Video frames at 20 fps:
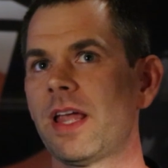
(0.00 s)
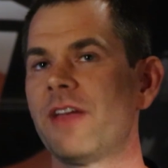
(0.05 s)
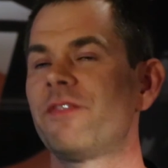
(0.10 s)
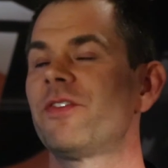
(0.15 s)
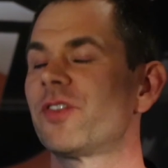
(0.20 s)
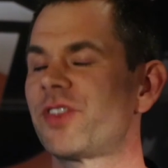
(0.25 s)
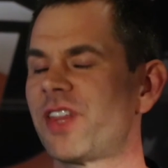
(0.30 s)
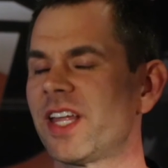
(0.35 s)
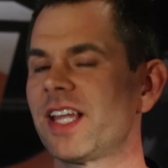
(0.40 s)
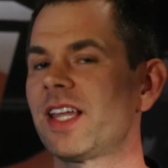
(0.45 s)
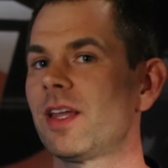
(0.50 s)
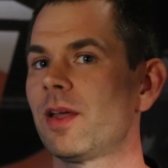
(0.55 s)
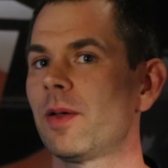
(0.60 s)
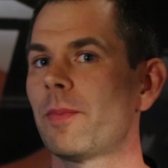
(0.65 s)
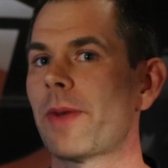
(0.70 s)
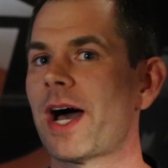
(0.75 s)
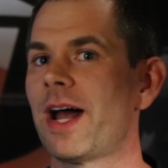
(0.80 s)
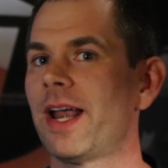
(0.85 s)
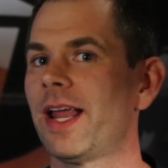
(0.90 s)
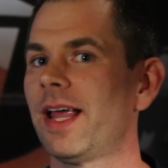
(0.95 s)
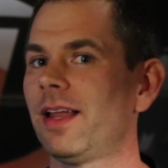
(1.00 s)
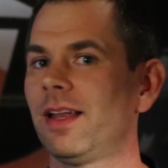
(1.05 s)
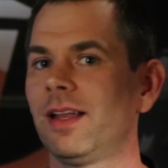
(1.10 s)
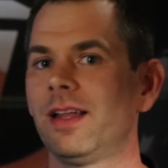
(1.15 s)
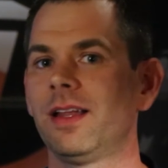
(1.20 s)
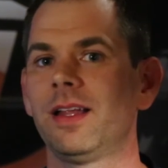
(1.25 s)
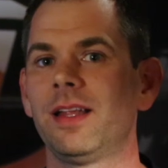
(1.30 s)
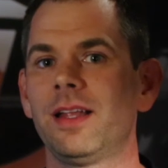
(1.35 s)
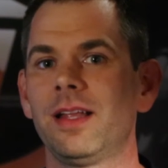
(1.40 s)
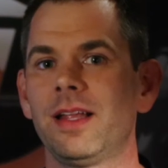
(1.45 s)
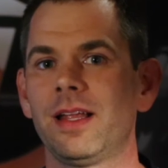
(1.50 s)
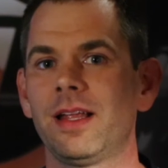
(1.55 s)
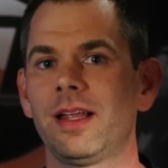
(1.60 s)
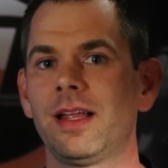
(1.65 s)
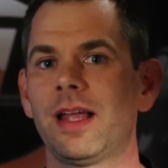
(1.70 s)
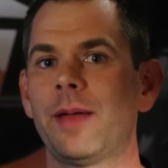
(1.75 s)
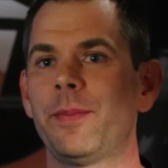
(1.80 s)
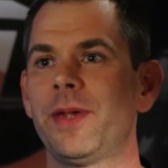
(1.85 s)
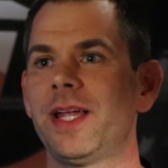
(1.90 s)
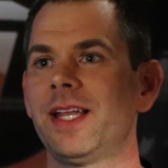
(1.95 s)
if you're thinking about it,
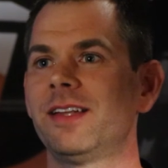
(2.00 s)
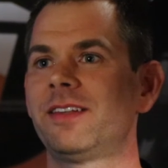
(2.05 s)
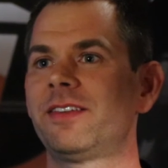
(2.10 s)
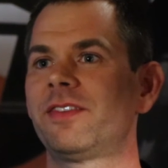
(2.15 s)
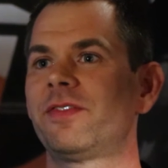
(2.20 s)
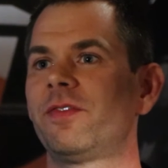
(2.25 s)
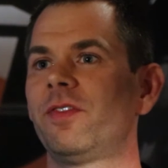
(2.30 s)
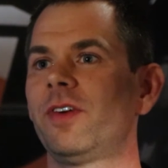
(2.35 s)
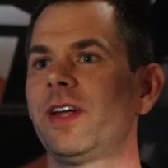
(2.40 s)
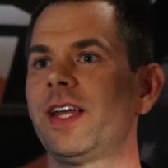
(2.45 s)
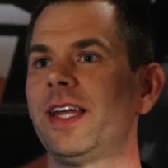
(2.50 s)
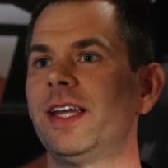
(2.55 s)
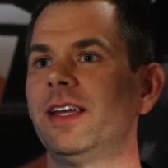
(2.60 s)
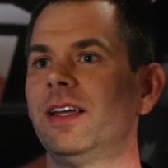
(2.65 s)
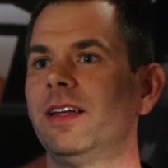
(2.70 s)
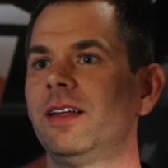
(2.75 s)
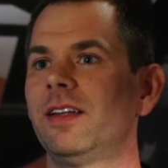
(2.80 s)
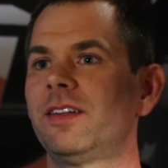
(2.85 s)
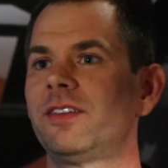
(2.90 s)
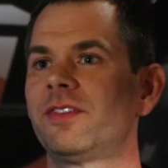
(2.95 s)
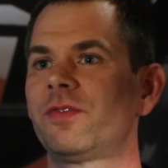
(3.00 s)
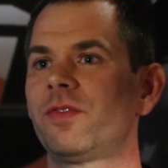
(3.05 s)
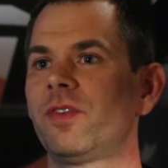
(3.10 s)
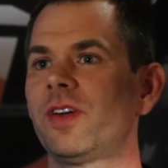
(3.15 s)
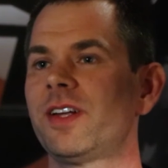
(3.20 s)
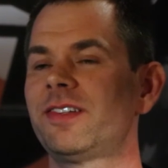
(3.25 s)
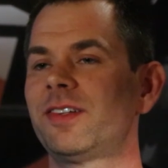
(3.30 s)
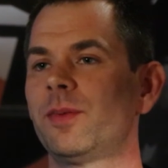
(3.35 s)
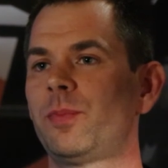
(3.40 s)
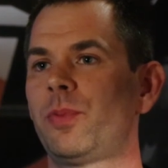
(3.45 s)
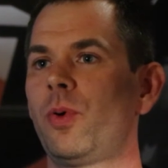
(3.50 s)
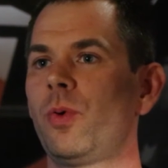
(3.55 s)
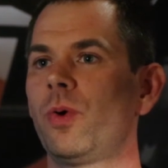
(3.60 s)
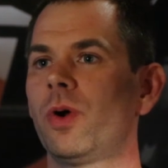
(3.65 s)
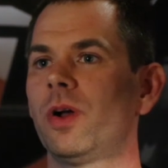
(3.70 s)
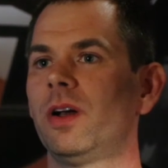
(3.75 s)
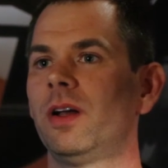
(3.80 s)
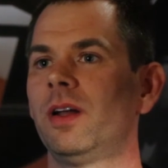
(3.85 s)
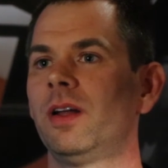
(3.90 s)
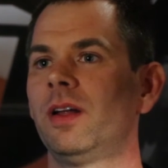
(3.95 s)
I mean, it's free. It's free
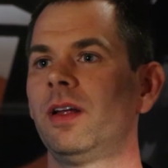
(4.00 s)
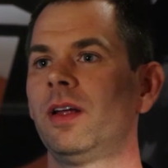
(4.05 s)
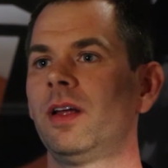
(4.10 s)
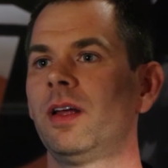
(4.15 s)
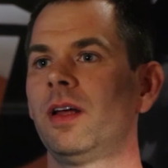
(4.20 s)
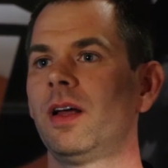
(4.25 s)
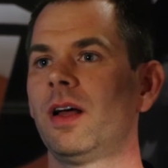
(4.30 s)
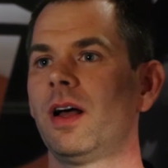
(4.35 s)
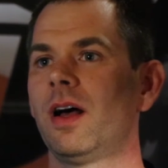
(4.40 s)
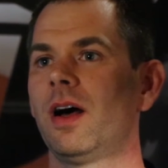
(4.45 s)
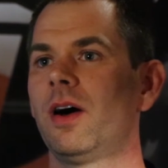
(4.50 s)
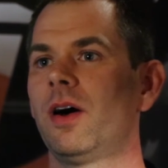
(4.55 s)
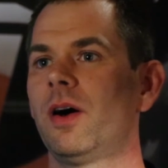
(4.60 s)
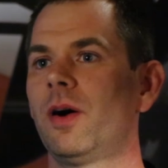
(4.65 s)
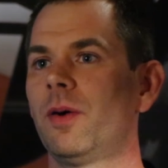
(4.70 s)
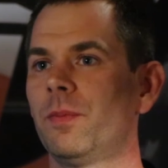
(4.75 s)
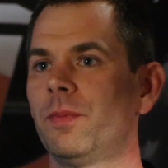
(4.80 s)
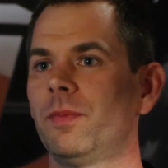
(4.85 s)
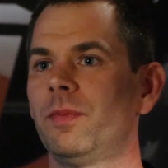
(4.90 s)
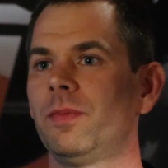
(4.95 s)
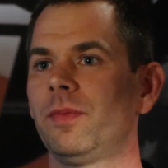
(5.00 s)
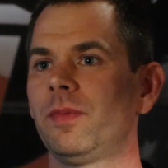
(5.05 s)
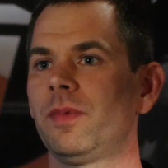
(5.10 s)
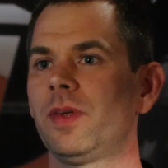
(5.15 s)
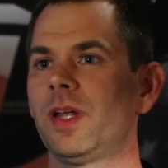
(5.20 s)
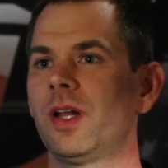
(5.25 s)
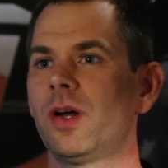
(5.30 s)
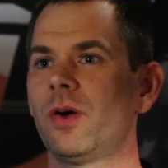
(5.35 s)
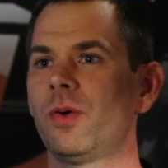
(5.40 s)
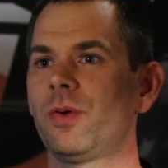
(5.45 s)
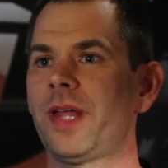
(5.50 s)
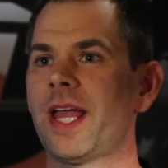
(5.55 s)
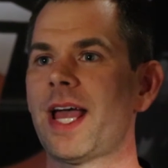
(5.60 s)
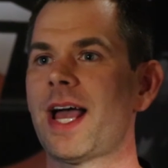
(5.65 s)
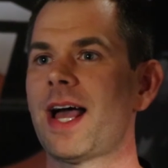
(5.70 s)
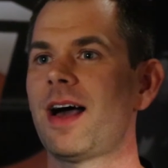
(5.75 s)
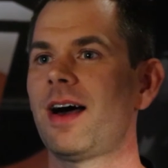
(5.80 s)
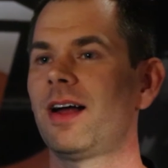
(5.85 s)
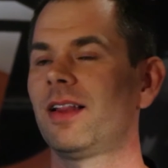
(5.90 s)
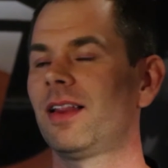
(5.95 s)
support. You know,
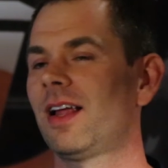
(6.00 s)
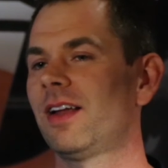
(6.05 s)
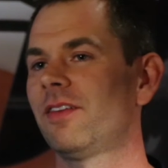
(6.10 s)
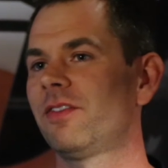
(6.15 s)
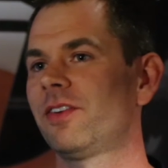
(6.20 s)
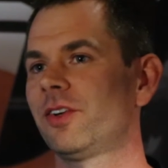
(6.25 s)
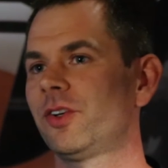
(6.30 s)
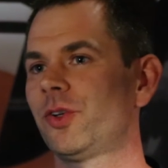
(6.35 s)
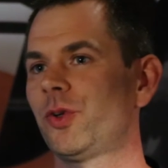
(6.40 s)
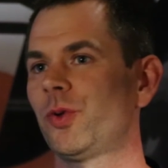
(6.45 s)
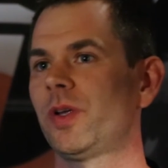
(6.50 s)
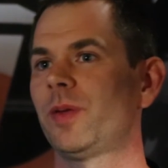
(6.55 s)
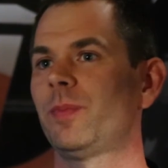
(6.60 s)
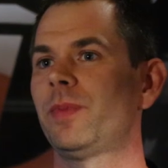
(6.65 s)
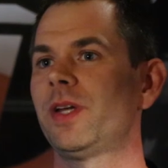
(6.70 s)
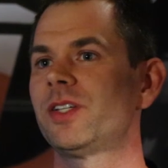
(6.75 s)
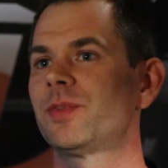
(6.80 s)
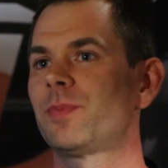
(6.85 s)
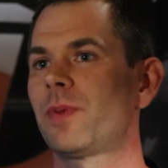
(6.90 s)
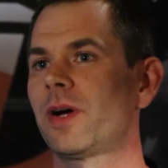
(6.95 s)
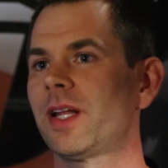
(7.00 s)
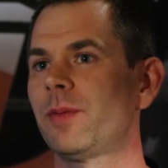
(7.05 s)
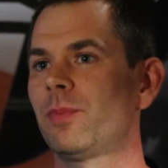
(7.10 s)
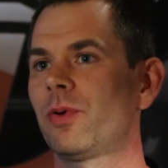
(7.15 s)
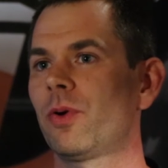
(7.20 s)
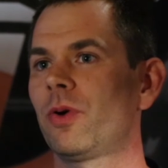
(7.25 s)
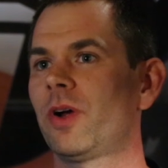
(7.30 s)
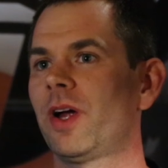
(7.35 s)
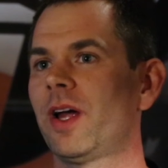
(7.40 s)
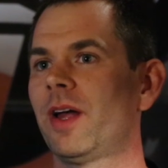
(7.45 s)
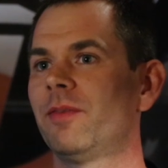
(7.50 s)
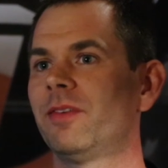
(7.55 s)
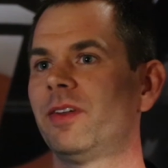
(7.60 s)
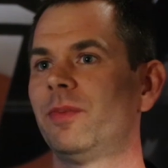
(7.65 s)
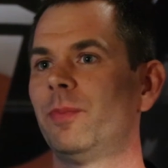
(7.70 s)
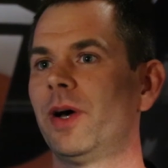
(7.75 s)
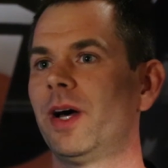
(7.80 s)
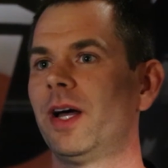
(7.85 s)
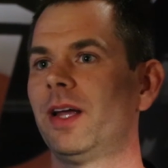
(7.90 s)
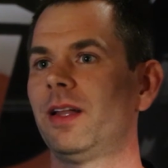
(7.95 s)
yeah, a lot of us are doing Beachbody
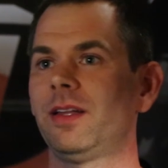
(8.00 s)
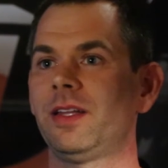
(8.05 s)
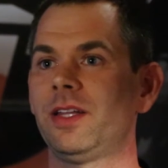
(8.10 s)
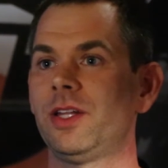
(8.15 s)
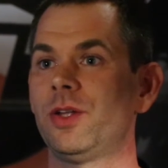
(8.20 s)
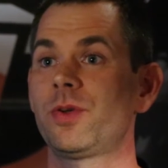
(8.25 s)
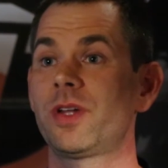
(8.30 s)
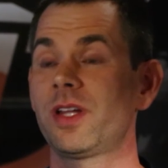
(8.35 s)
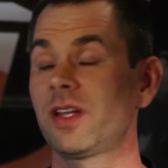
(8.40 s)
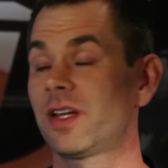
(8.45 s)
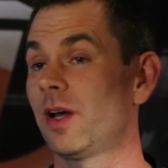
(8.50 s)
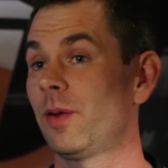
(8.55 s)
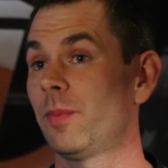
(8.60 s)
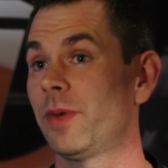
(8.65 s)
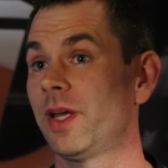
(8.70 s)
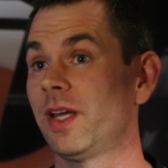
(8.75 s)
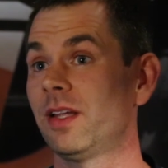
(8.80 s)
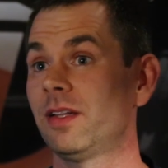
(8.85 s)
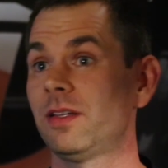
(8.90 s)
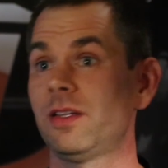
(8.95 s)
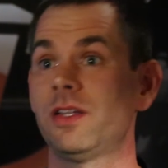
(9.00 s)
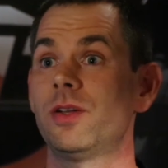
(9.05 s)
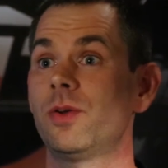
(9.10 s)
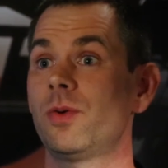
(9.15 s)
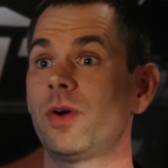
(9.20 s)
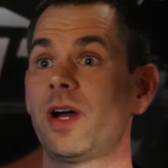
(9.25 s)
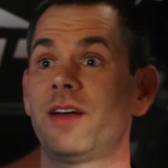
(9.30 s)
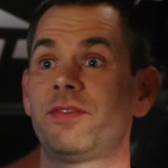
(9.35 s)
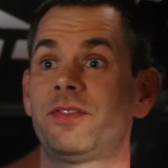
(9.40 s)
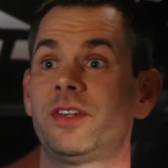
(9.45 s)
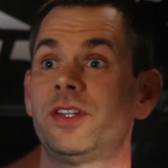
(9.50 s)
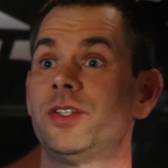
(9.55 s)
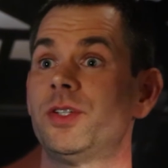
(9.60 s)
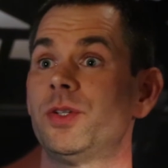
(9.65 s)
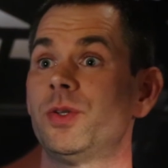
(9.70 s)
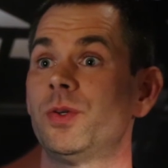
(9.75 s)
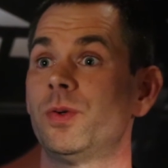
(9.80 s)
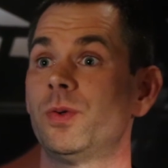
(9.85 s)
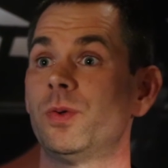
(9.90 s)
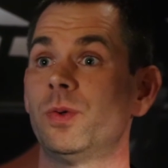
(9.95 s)
programs, but you can come in, you don't have to
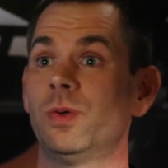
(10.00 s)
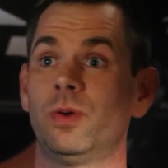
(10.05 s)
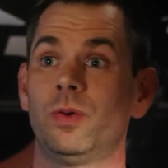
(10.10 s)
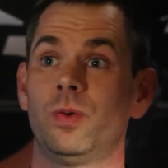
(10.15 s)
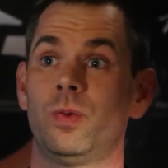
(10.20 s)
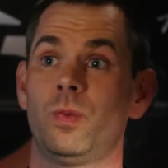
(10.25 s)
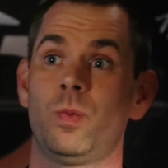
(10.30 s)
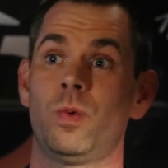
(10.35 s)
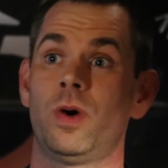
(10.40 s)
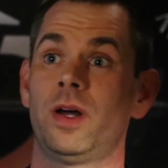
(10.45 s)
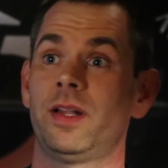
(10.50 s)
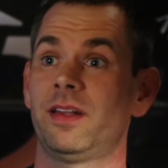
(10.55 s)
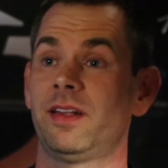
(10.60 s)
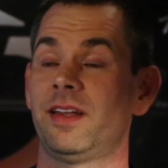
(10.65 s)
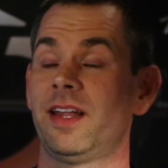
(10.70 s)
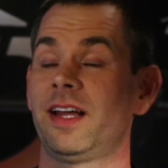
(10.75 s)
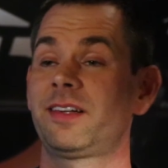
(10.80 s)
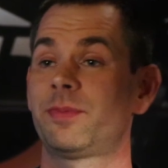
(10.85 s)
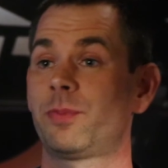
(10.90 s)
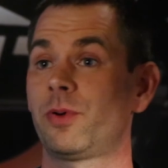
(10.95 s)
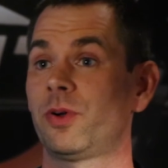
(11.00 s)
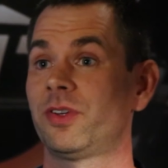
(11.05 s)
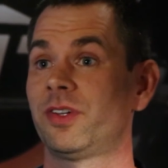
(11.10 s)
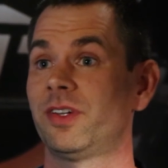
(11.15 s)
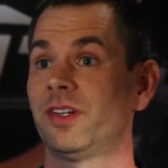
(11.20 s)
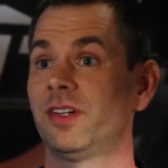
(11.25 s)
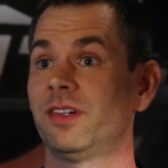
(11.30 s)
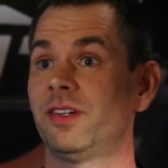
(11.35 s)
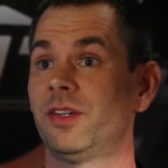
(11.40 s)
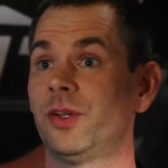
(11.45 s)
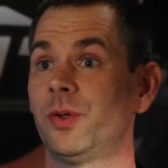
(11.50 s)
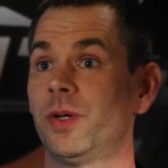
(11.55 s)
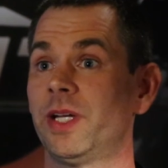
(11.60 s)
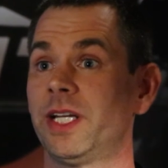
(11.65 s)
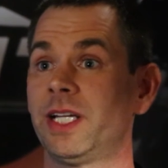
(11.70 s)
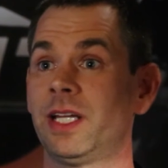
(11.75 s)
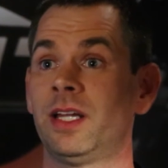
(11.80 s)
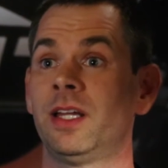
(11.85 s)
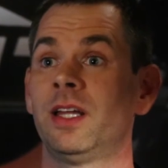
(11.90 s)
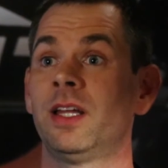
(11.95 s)
do what the next person is
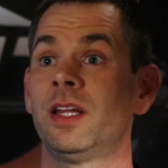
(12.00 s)
doing.